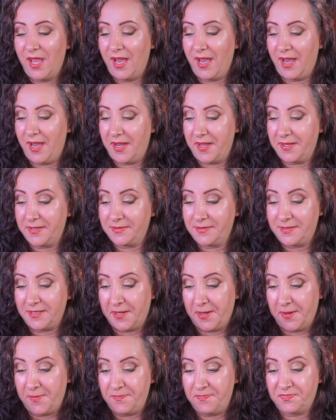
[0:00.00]
And
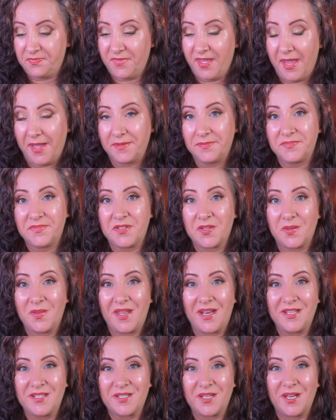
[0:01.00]
um, yeah, so
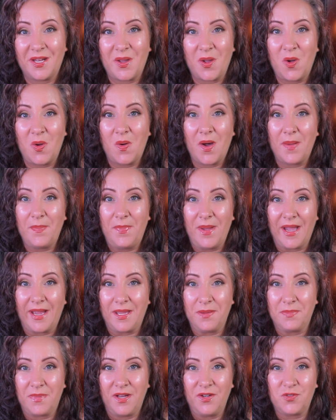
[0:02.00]
that it's going to go back
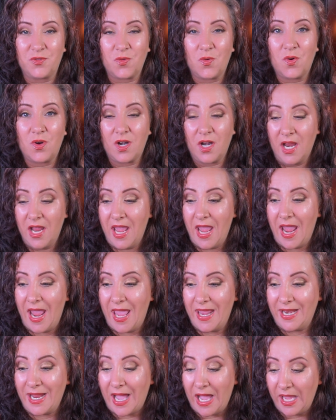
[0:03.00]
in my drawer,
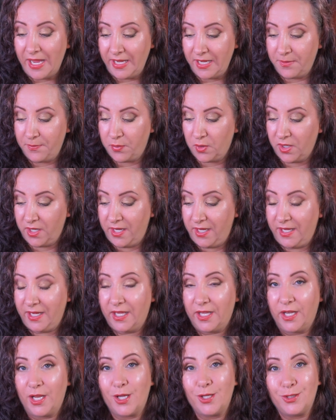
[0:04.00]
and I am bringing
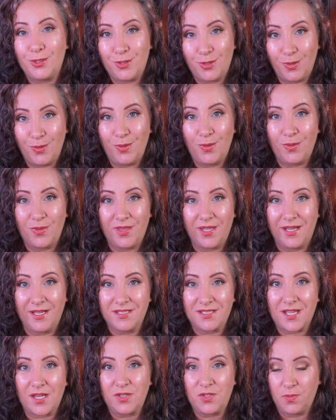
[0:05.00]
in two new
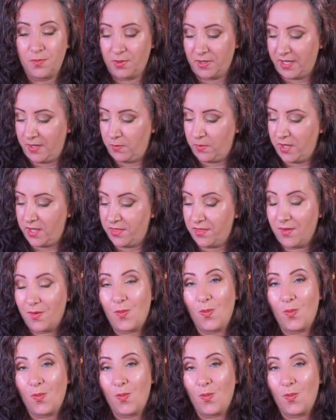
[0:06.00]
things to play with.